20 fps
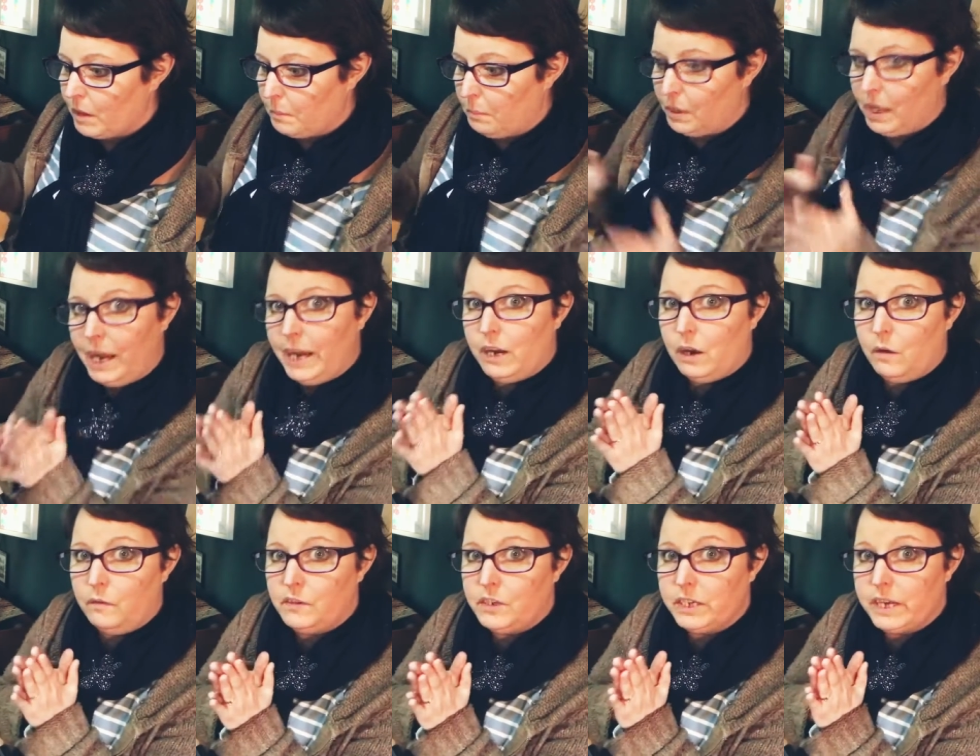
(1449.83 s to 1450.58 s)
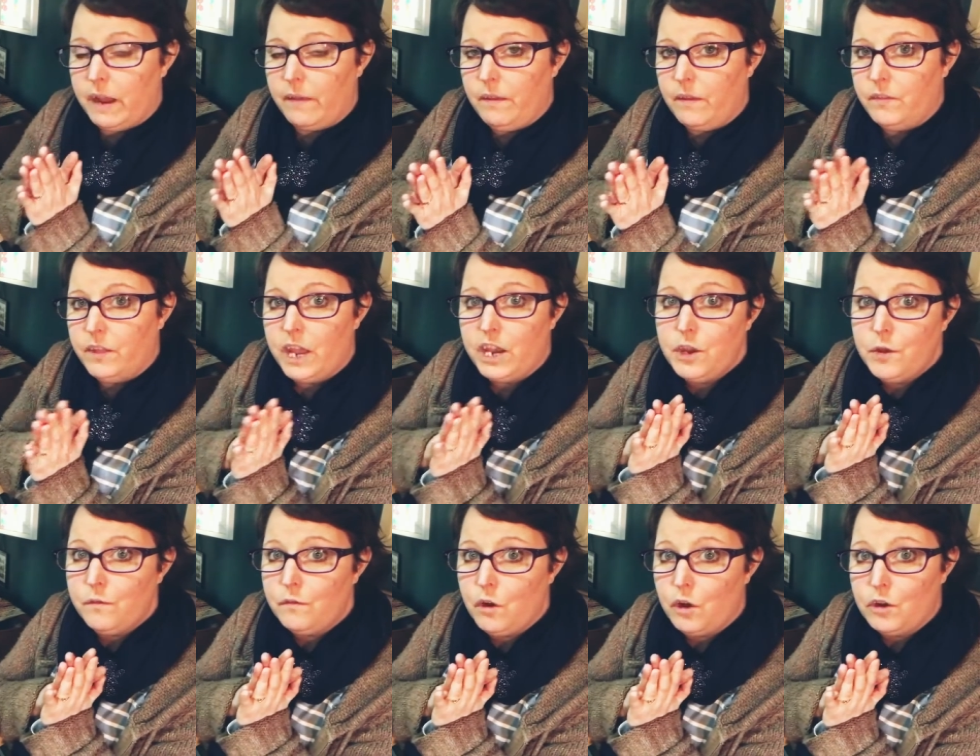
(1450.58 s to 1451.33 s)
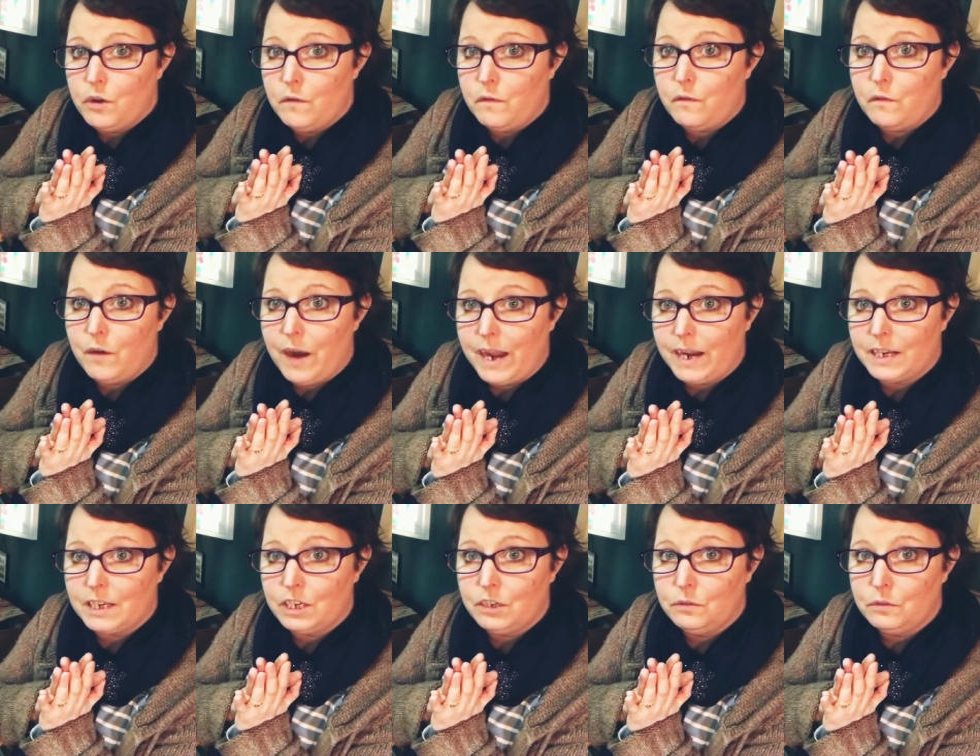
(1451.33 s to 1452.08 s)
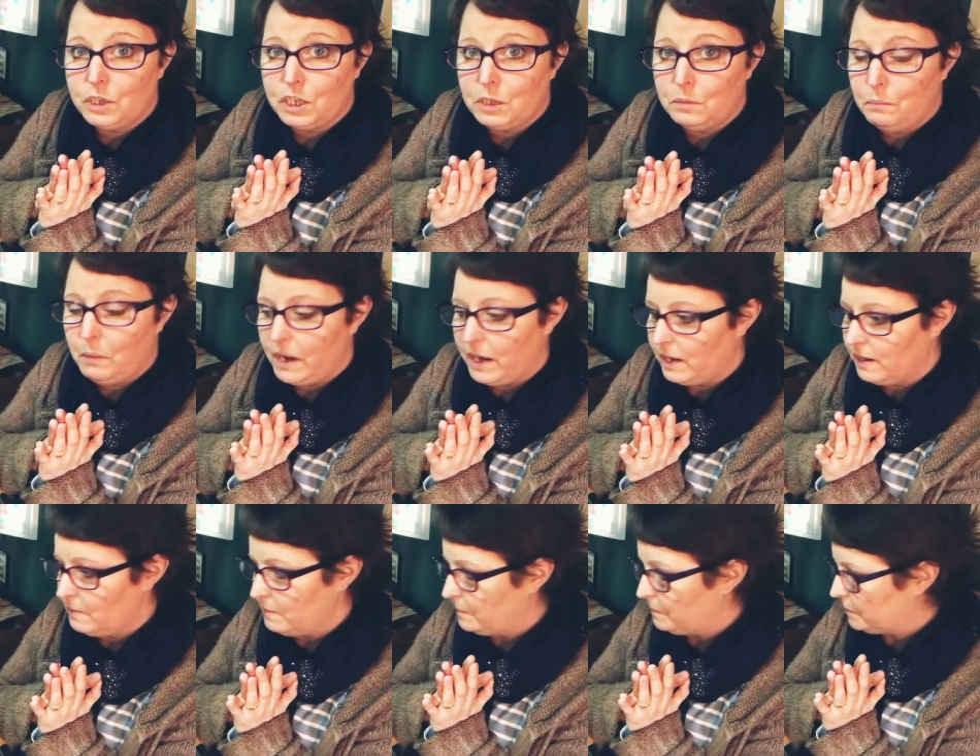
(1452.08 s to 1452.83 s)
ply it off together and there you've got your fractal spin